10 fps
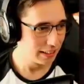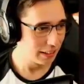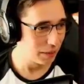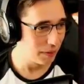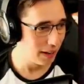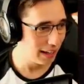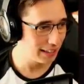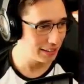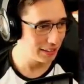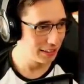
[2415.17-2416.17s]
Come on,
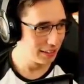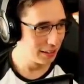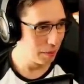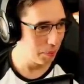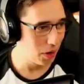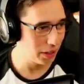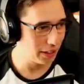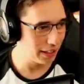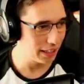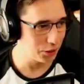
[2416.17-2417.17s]
lads. Buck,
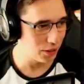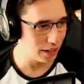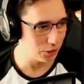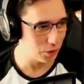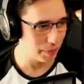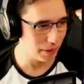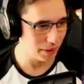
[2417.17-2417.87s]
get your arms over here.